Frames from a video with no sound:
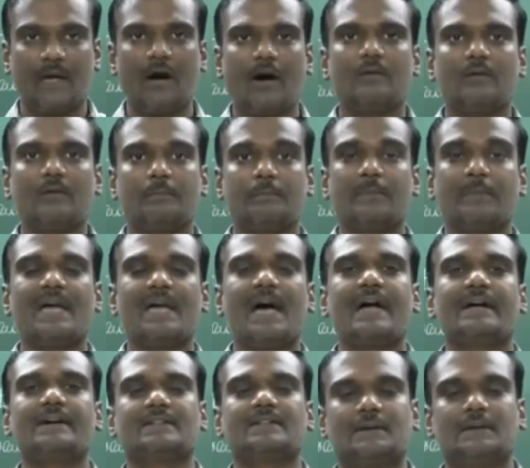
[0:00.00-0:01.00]
or
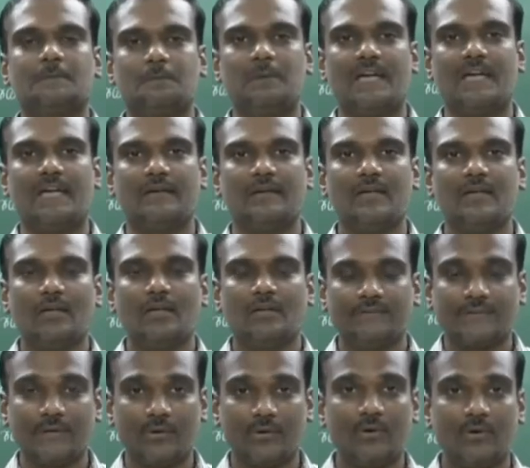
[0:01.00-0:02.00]
behind that plane.
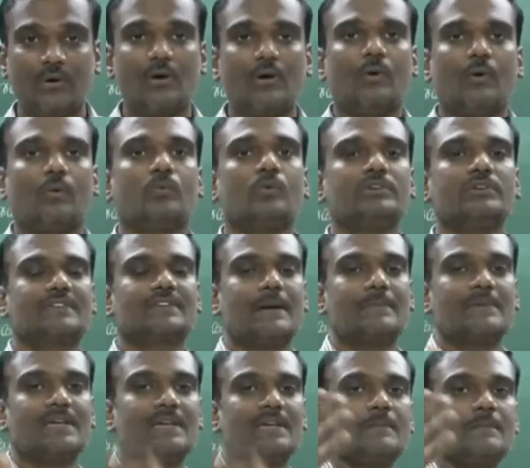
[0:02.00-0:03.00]
So who is
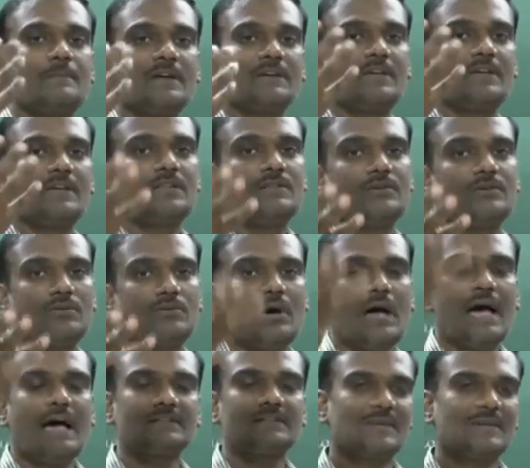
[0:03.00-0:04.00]
coming in between
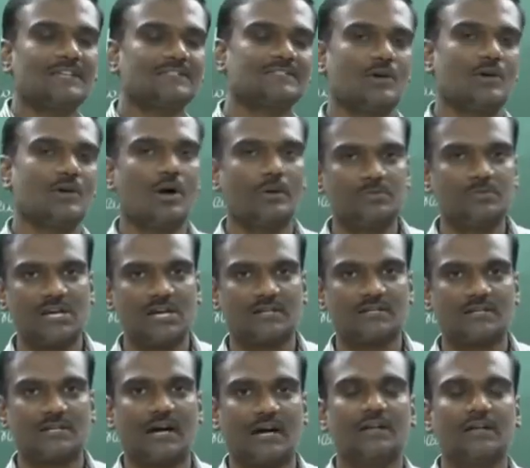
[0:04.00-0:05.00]
you as well as the
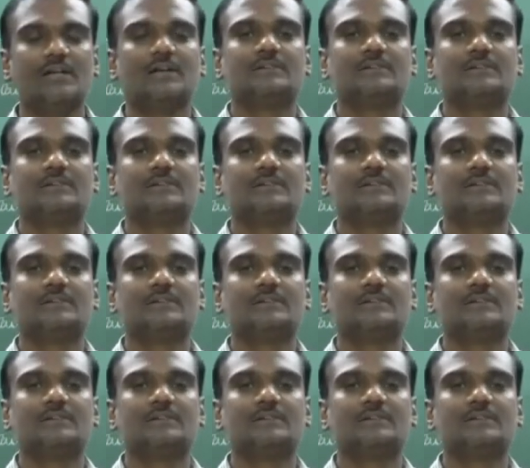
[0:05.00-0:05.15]
object?